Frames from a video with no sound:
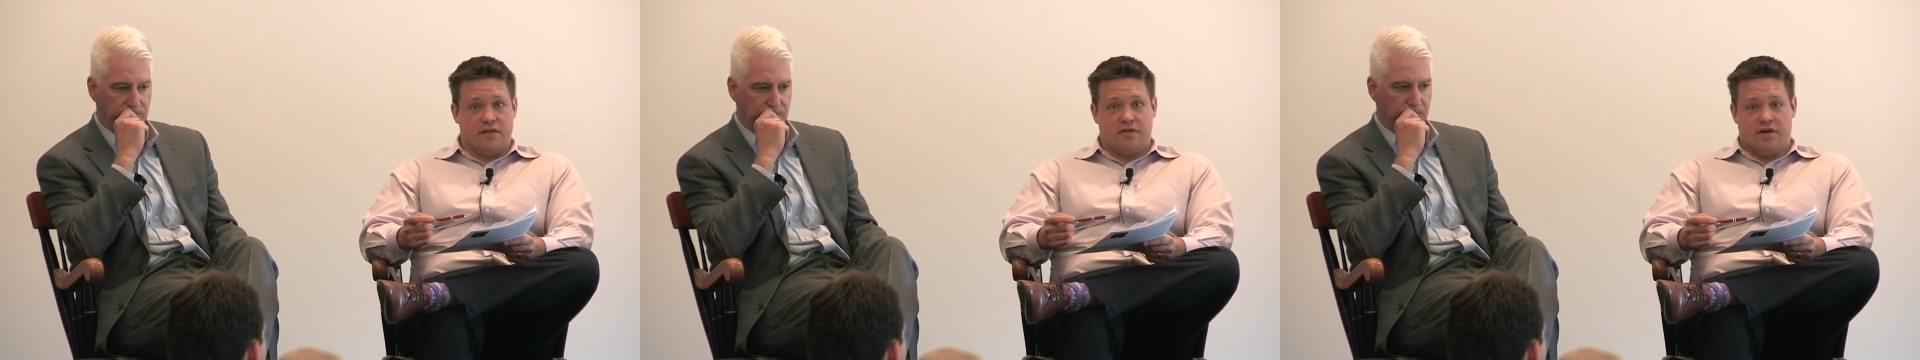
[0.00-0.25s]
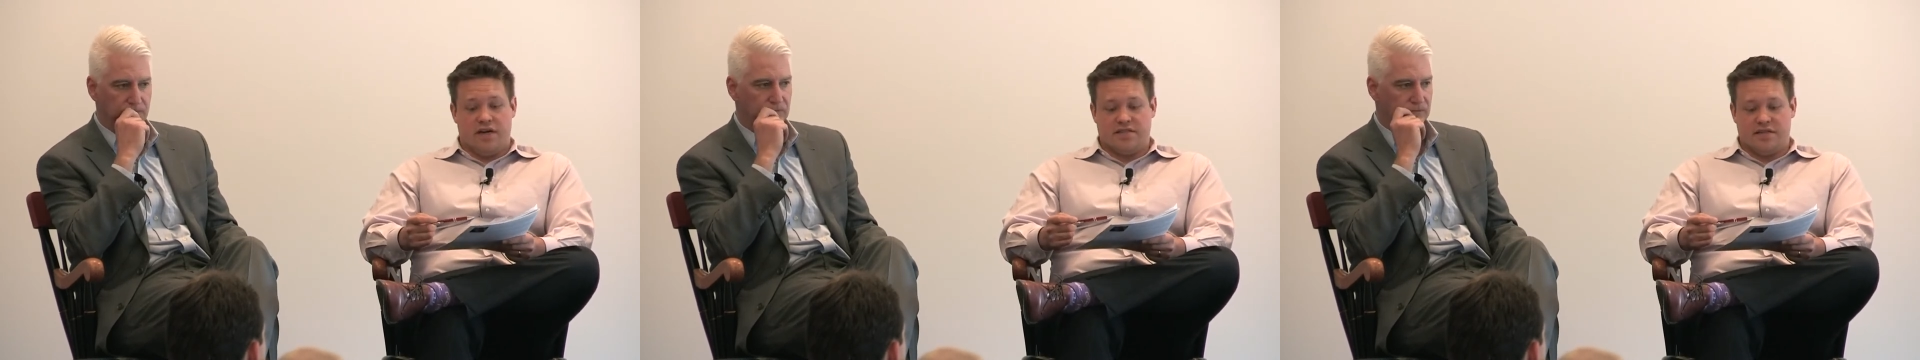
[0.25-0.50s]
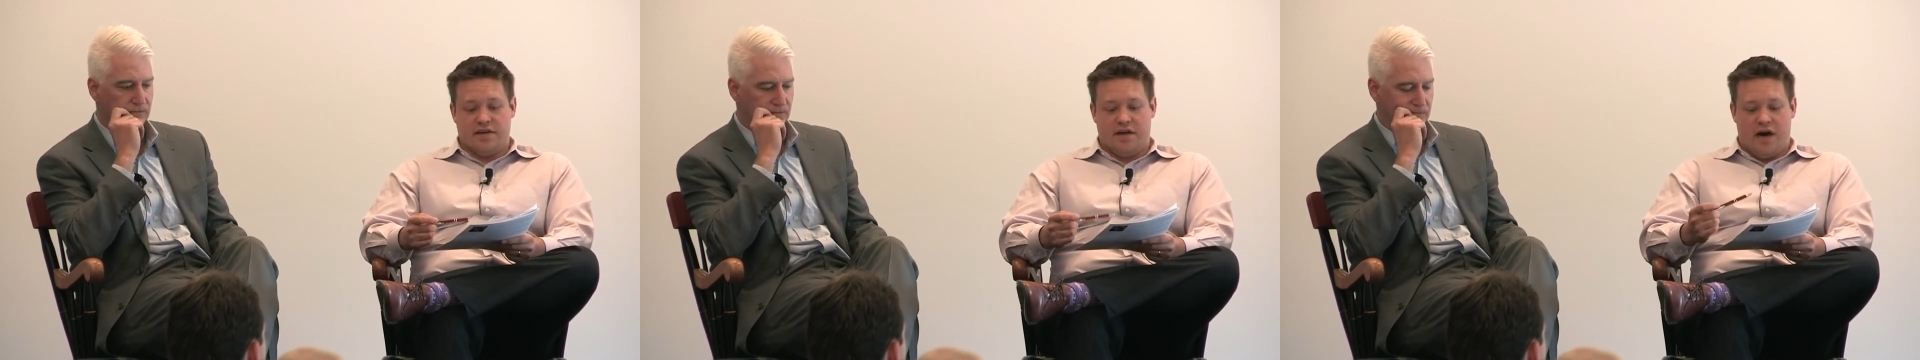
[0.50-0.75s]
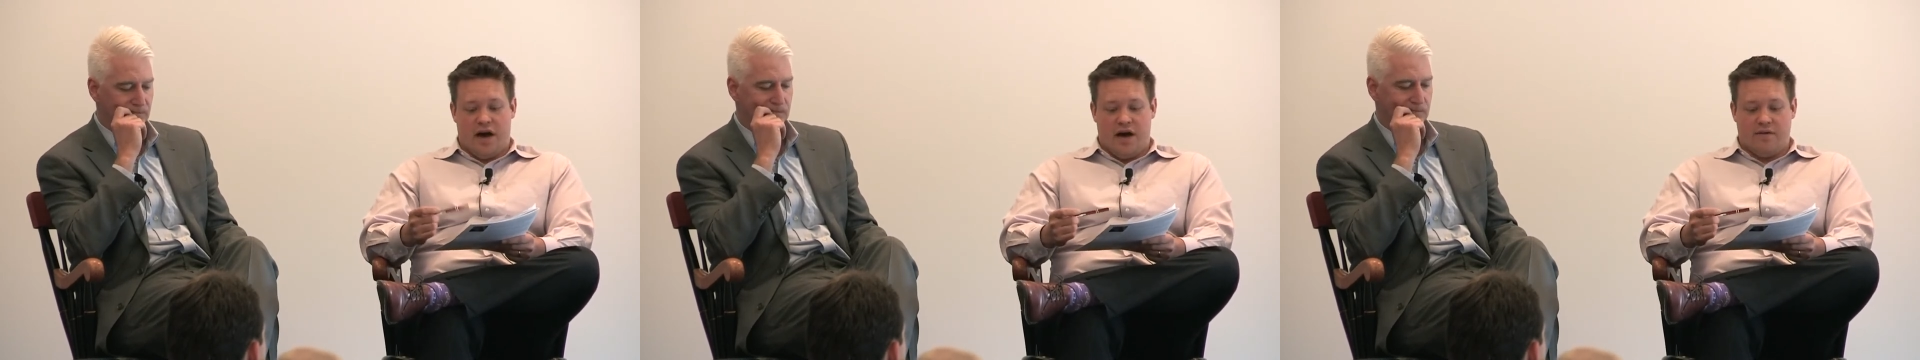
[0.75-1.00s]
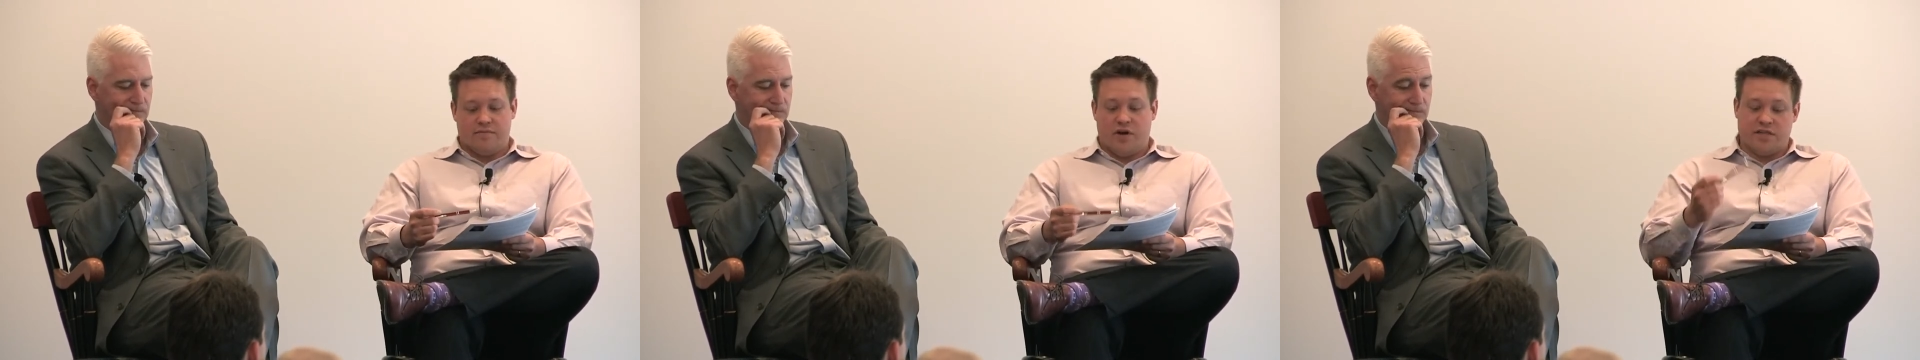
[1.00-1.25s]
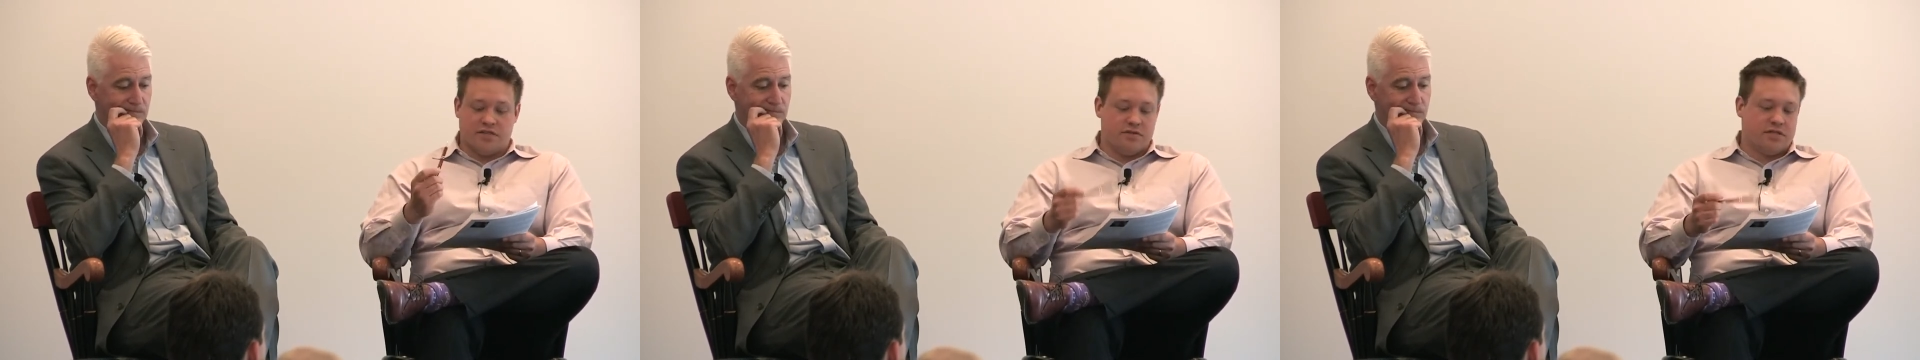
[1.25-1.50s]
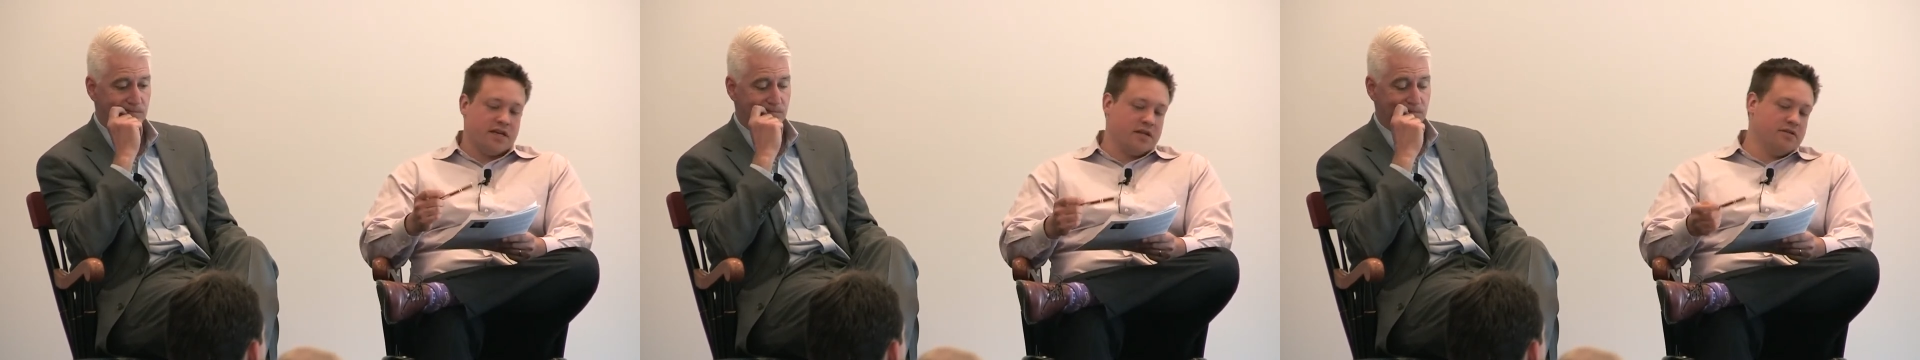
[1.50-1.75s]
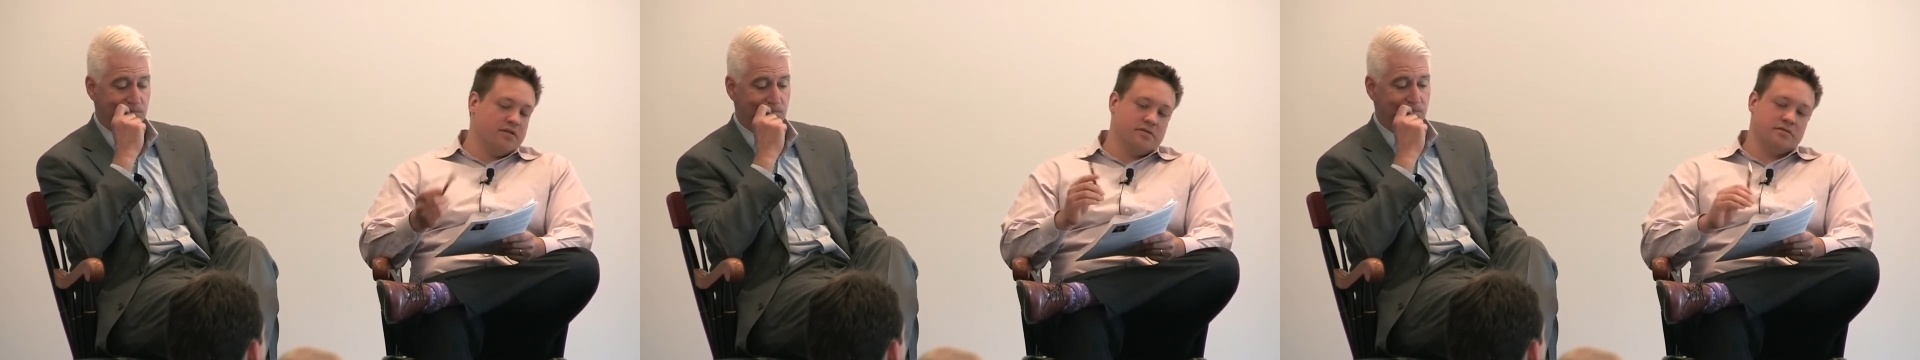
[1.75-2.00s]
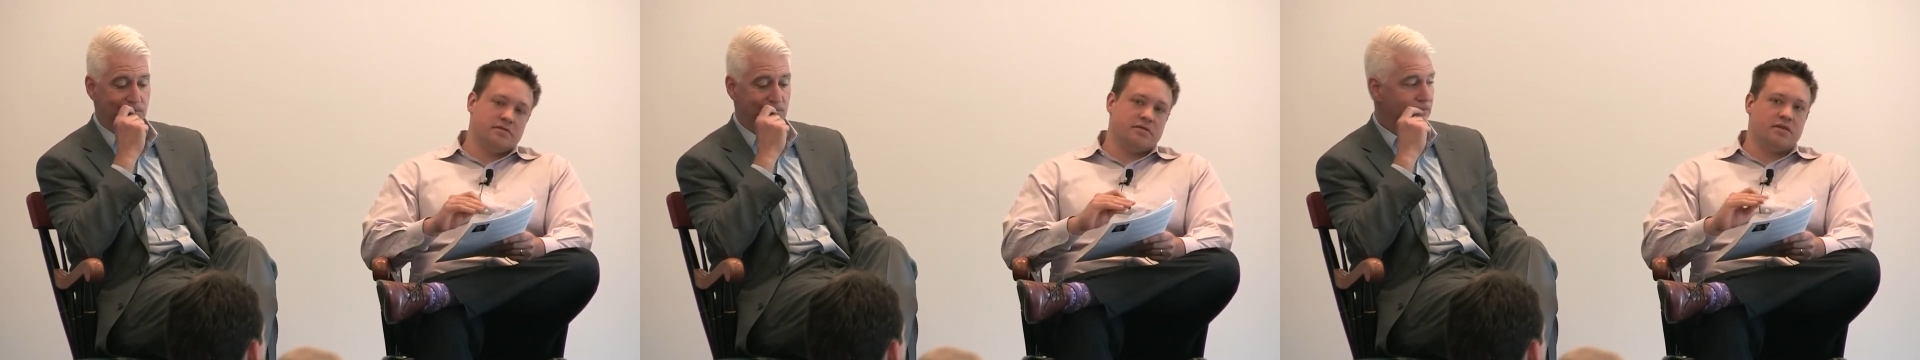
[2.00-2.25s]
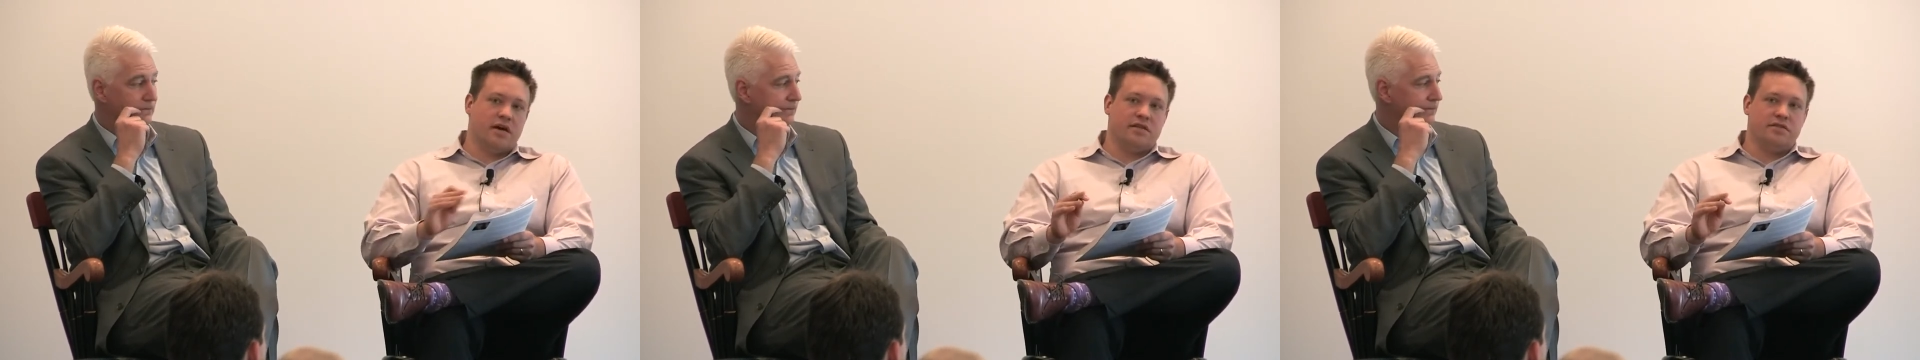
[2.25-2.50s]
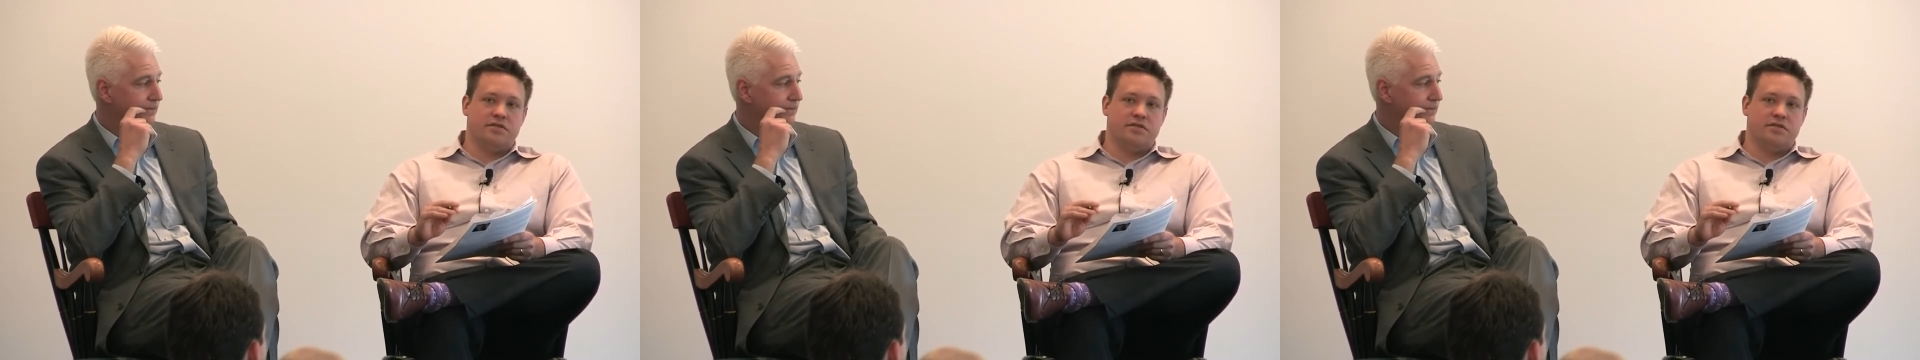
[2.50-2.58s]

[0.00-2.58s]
Speaker 1: on the horizon. Um, all right, so to take a little side